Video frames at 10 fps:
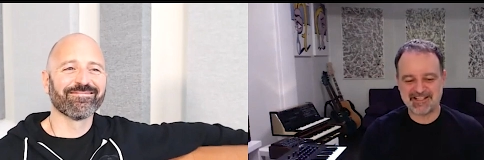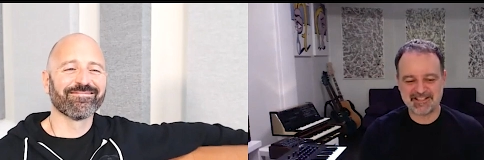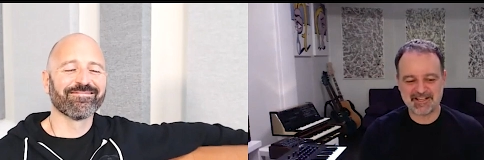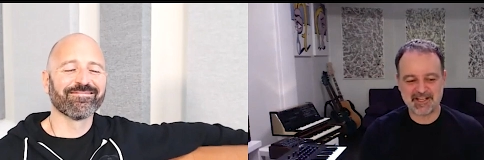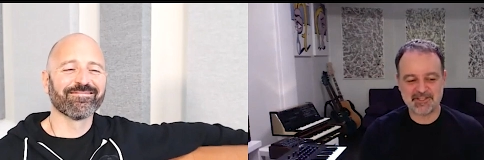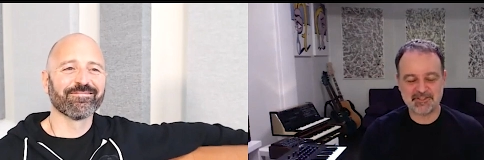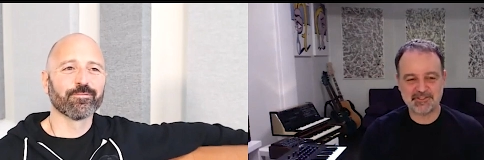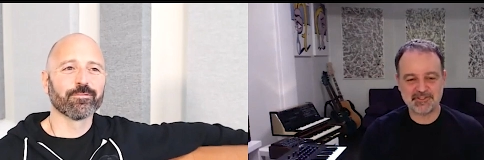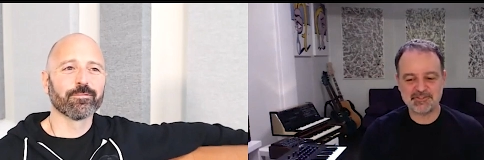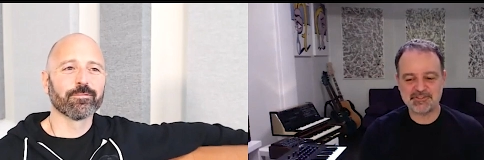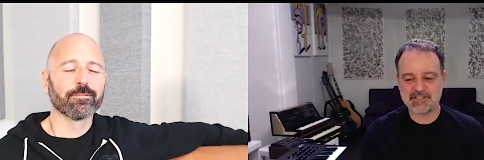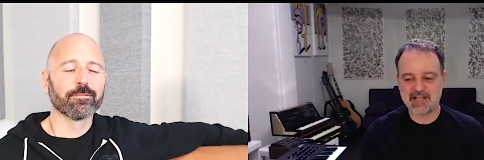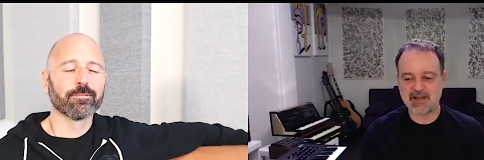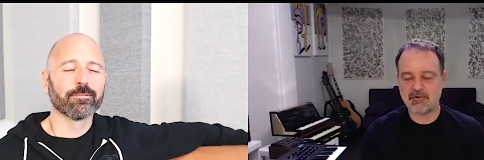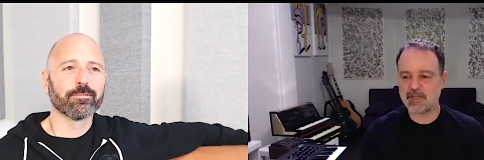Speaker 1: that I u- use
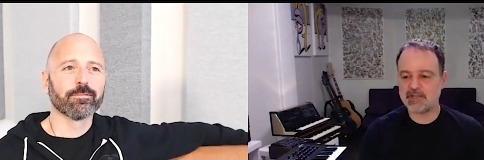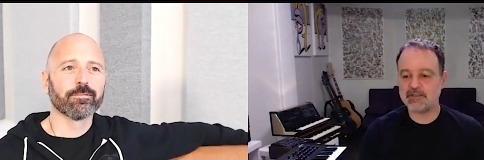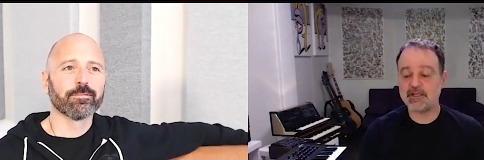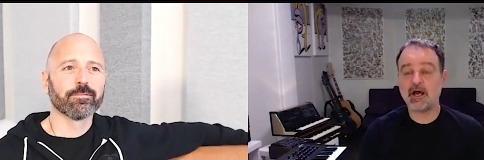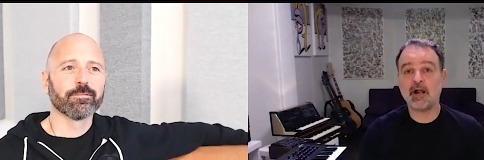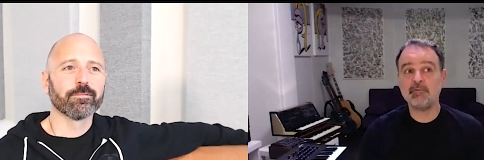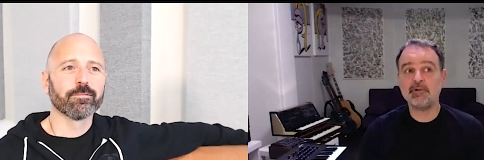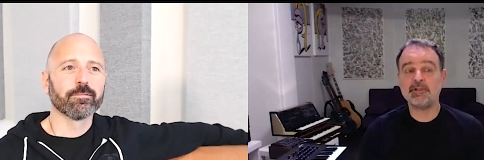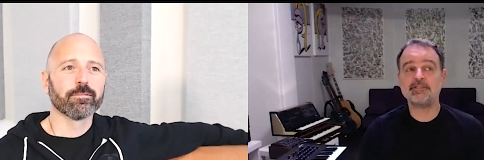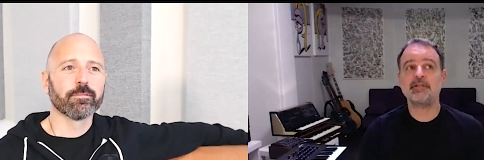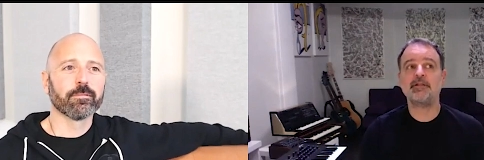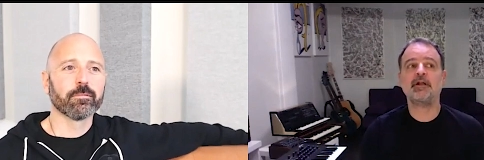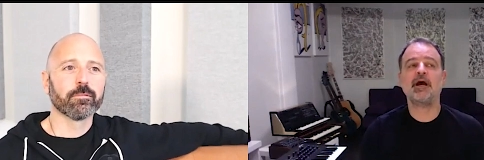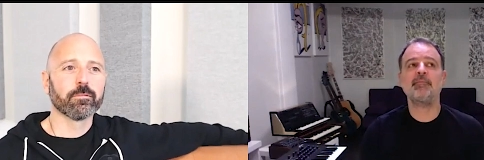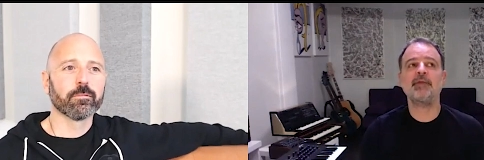now, and the harmonies that are
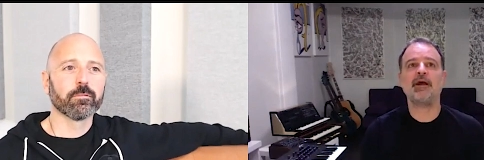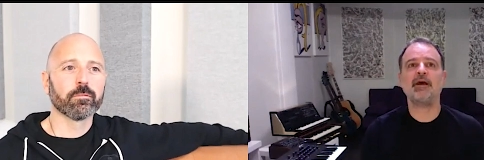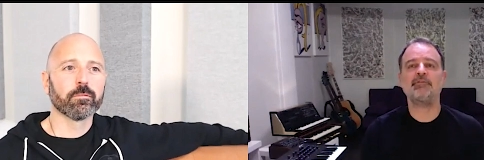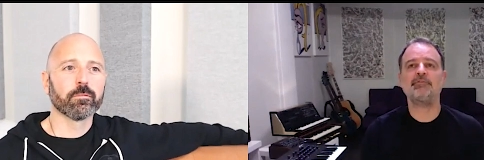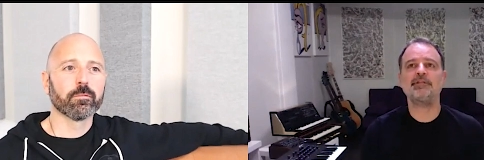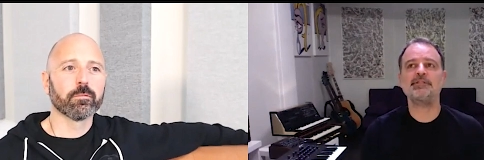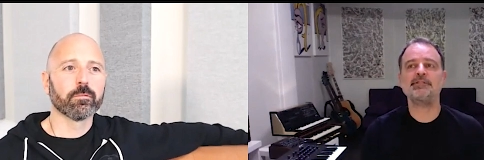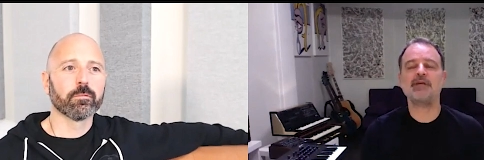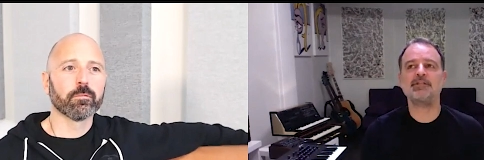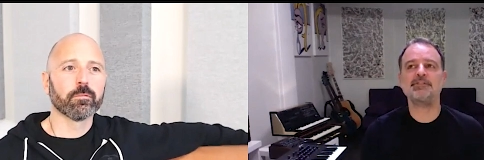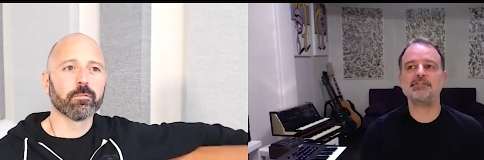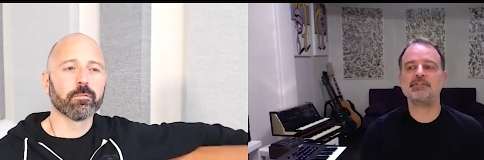coming out of this are just